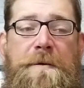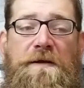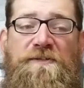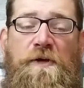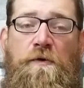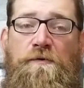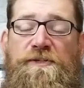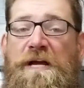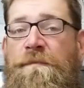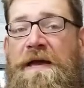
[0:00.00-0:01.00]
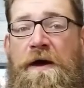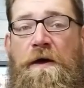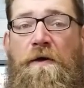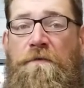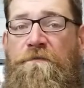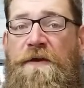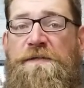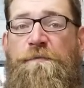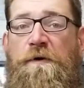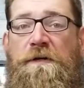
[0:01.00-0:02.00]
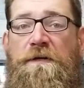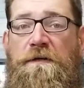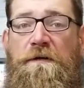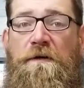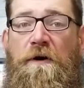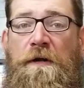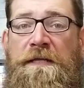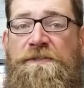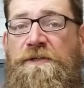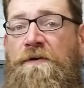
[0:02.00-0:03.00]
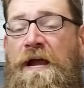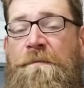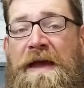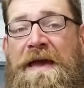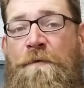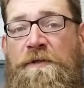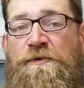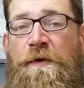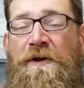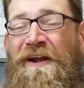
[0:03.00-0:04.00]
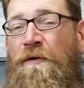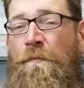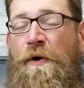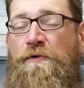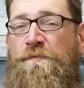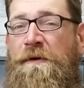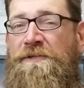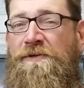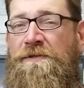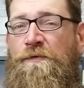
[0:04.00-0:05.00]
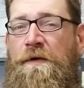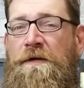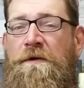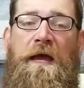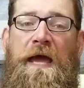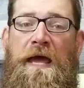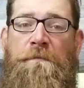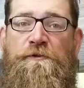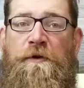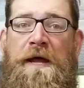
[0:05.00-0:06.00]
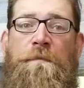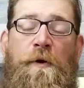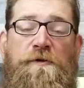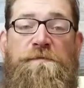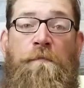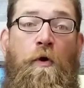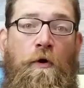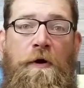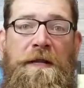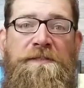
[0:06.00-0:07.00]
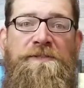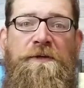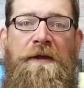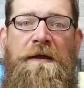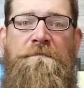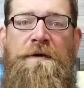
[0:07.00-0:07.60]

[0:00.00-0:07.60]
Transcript: So check me out on Facebook, on Instagram. I am on Twitter. I don't post much on Twitter, and I'm trying to post more on Instagram.